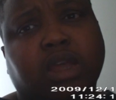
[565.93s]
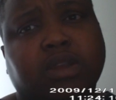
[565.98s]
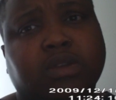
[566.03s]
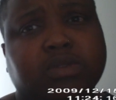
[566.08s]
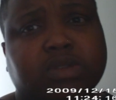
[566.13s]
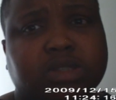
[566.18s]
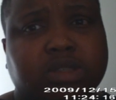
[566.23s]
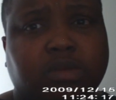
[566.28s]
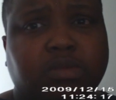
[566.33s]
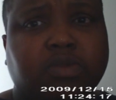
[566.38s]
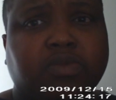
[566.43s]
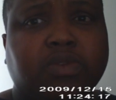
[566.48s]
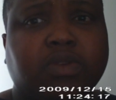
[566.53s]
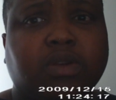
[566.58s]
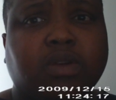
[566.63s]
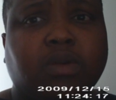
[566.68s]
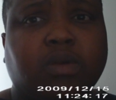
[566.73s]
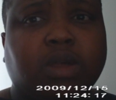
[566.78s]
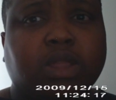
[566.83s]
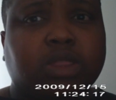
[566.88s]
I know some of you
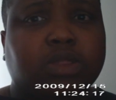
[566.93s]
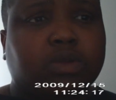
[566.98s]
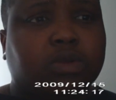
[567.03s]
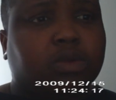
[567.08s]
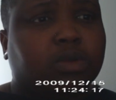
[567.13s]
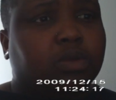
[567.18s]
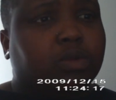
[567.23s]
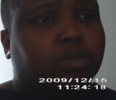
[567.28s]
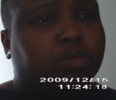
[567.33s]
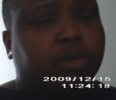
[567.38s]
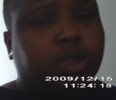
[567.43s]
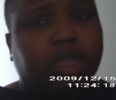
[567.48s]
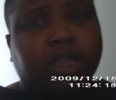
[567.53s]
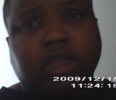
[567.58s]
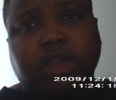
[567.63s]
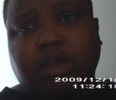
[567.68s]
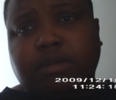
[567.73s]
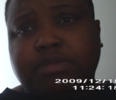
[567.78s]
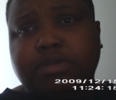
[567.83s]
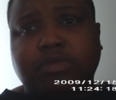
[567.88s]
are going through
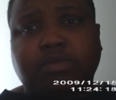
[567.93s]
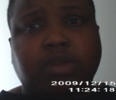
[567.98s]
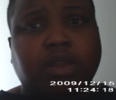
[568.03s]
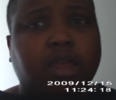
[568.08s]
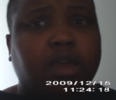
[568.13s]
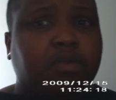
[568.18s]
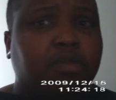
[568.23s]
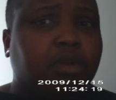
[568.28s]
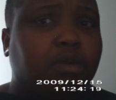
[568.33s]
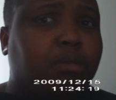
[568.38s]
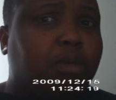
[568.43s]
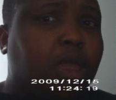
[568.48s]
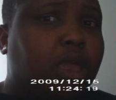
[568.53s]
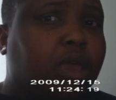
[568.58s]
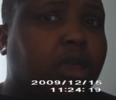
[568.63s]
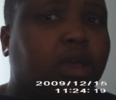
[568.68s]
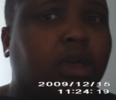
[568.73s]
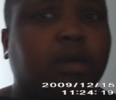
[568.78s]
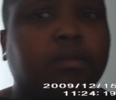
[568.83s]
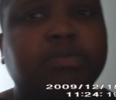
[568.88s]
breakups, whatever,
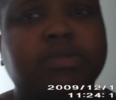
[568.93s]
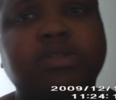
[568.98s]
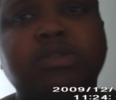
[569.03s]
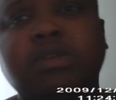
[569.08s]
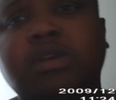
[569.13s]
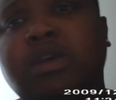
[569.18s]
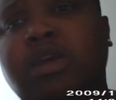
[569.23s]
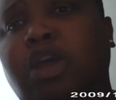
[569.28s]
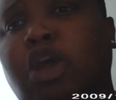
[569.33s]
makeups,